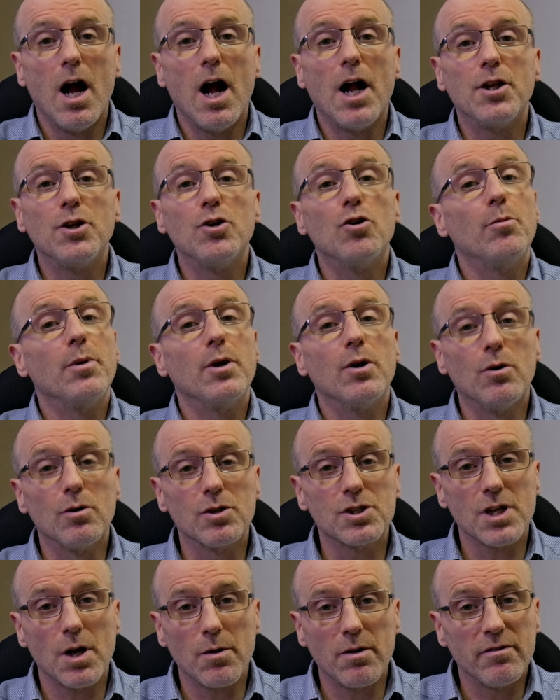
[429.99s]
and you'll be
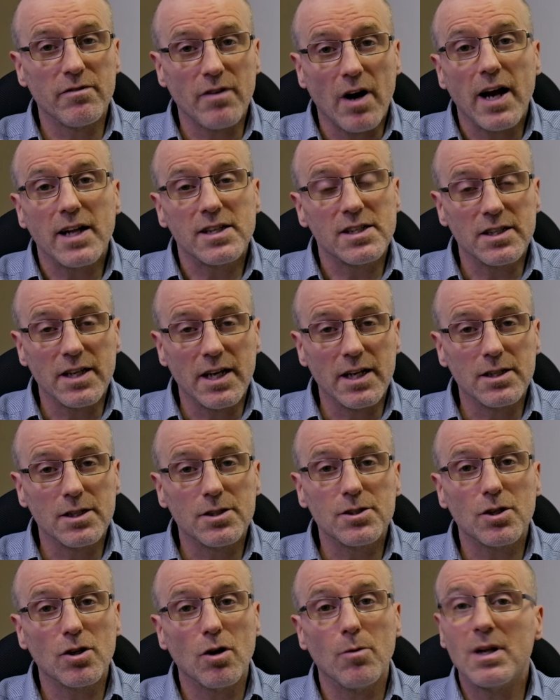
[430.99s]
also invited in
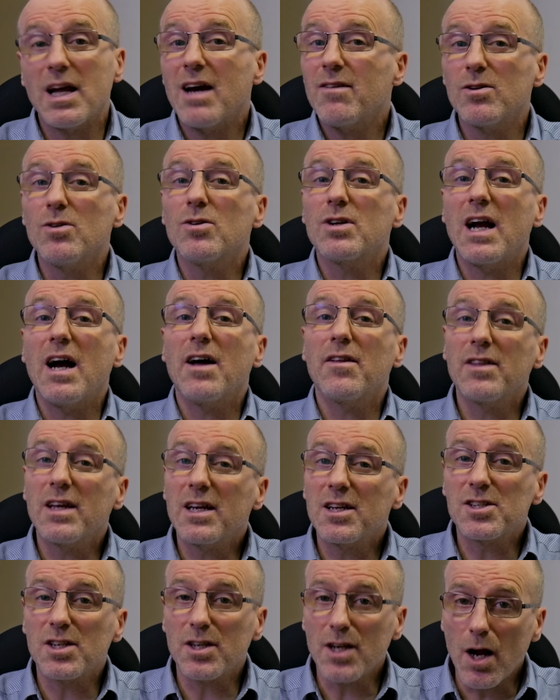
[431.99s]
to come and have a look at how
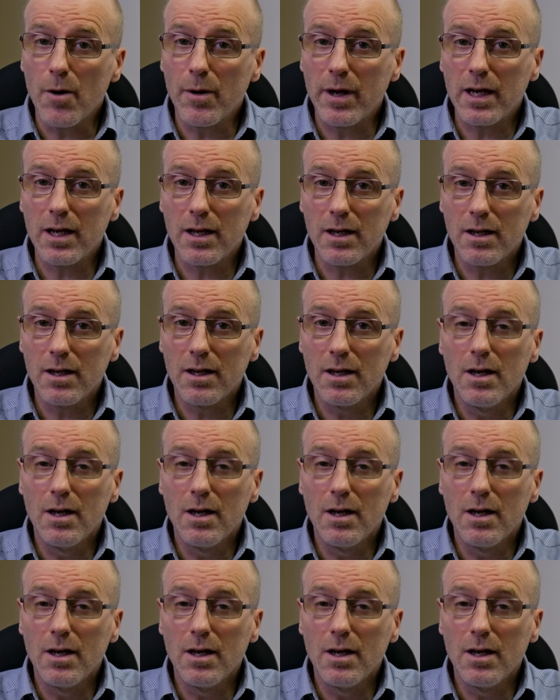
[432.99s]
things are going